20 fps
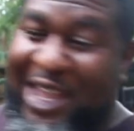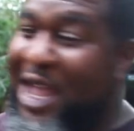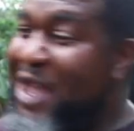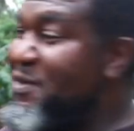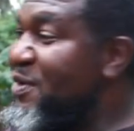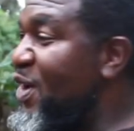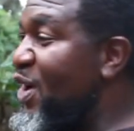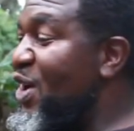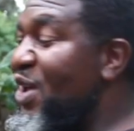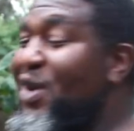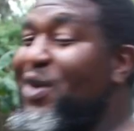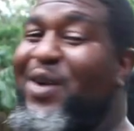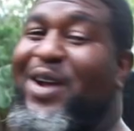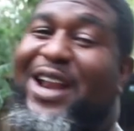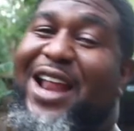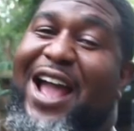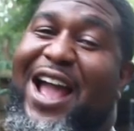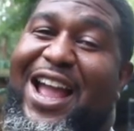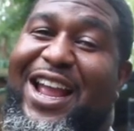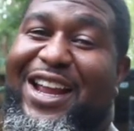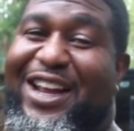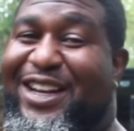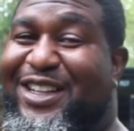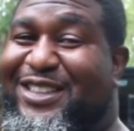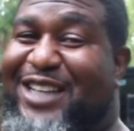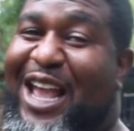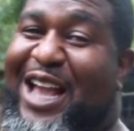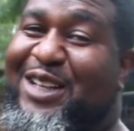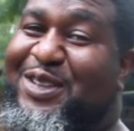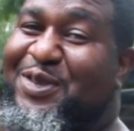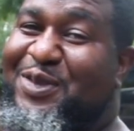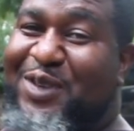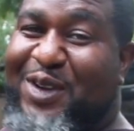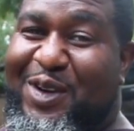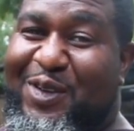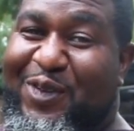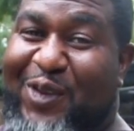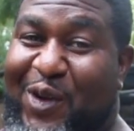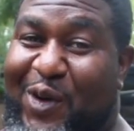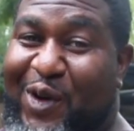came all the way down here to
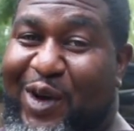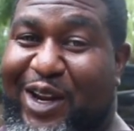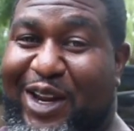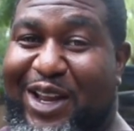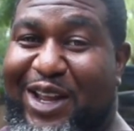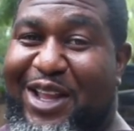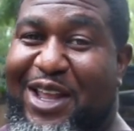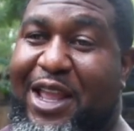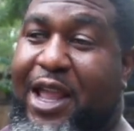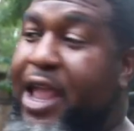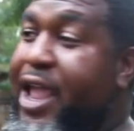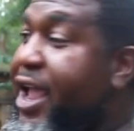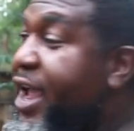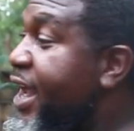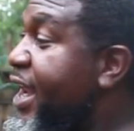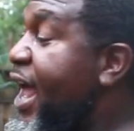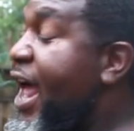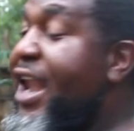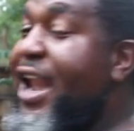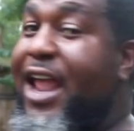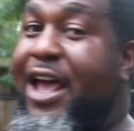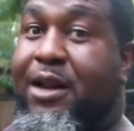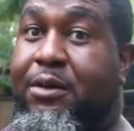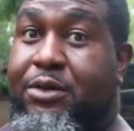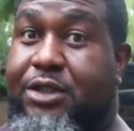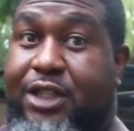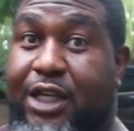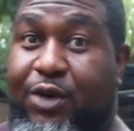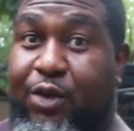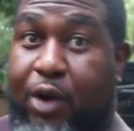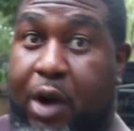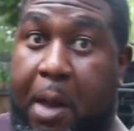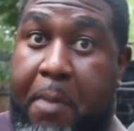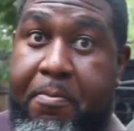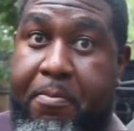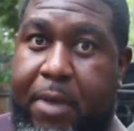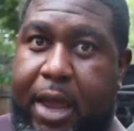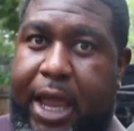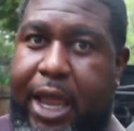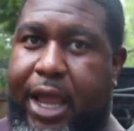Jacksonville, Florida. Don't do it. And I let them see what a
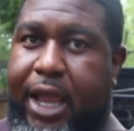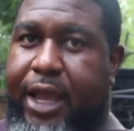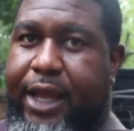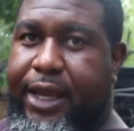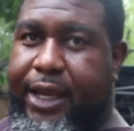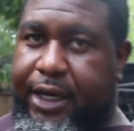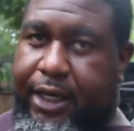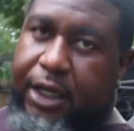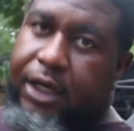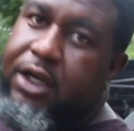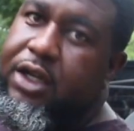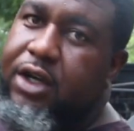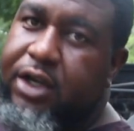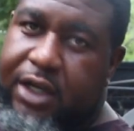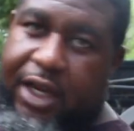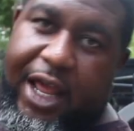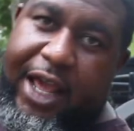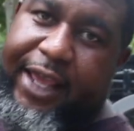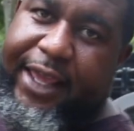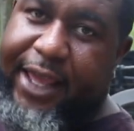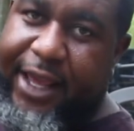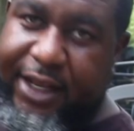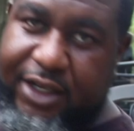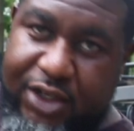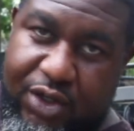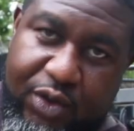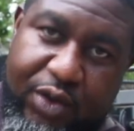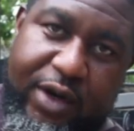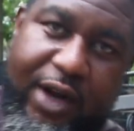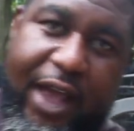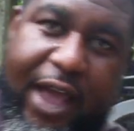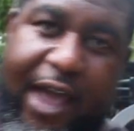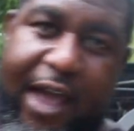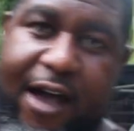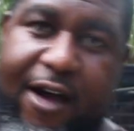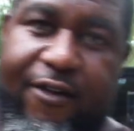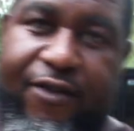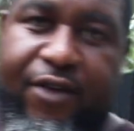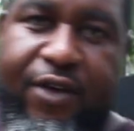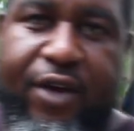man eater looked like at two and a
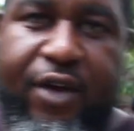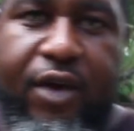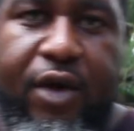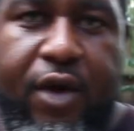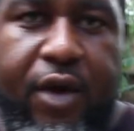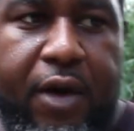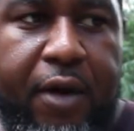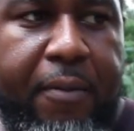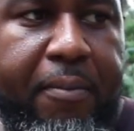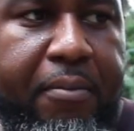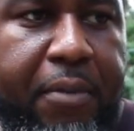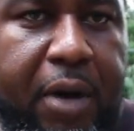half